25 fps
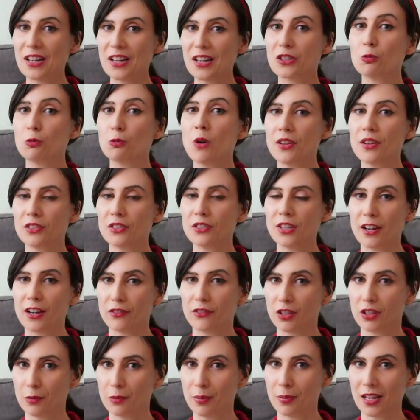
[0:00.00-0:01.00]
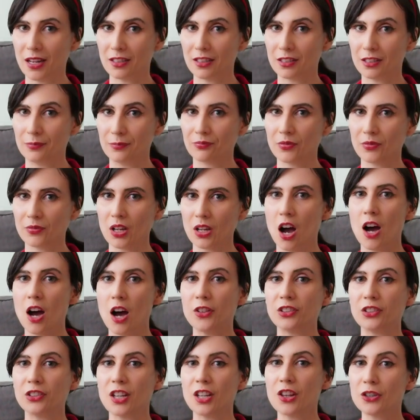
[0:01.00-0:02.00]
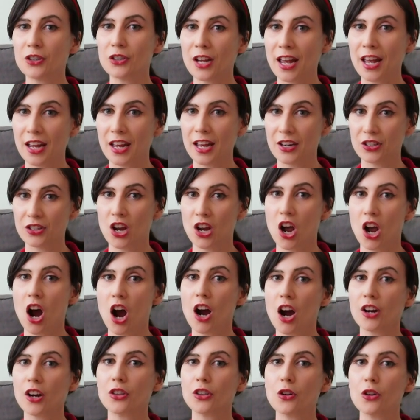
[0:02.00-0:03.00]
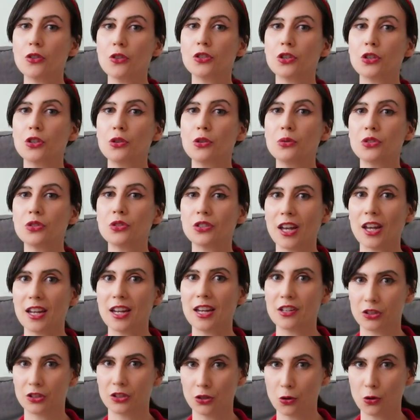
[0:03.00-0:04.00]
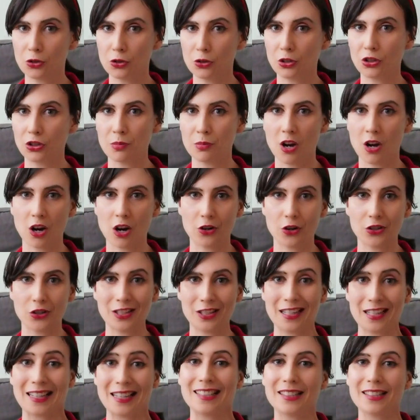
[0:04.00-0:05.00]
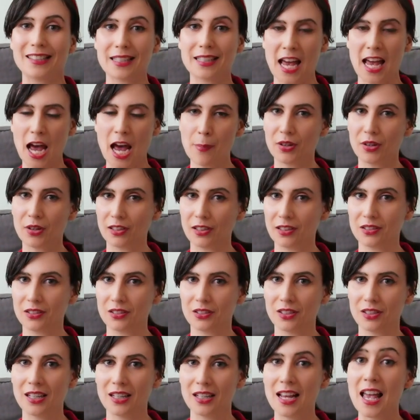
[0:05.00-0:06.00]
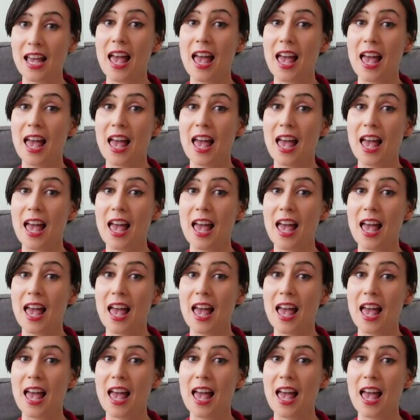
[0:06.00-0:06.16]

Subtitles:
that's one side of the debate. On the other hand, are those who say social democracy is capitalist.